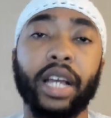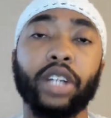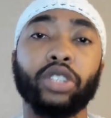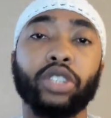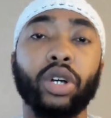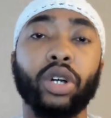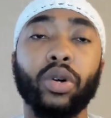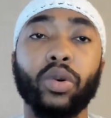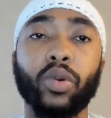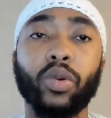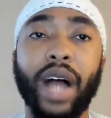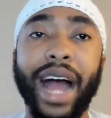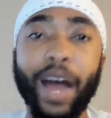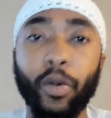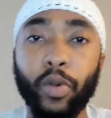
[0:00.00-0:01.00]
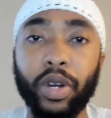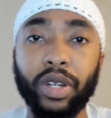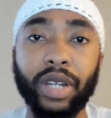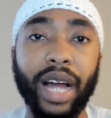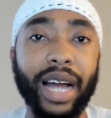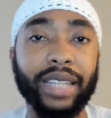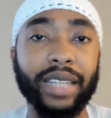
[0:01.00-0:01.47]
So I
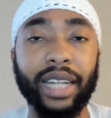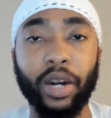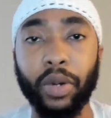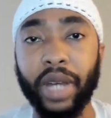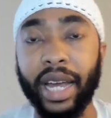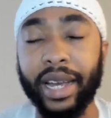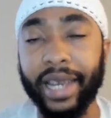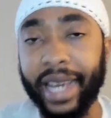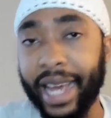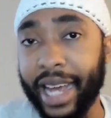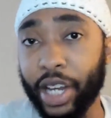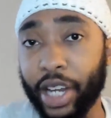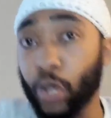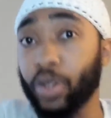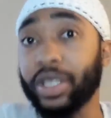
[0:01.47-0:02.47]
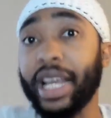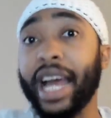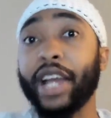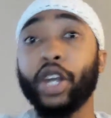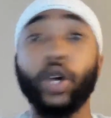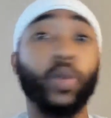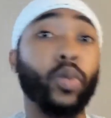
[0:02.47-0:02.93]
realized that, okay, can't use
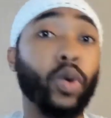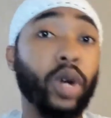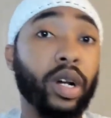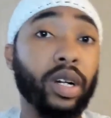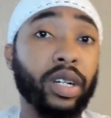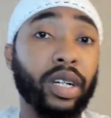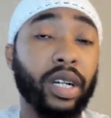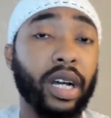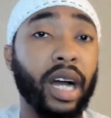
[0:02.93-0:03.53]
that no more.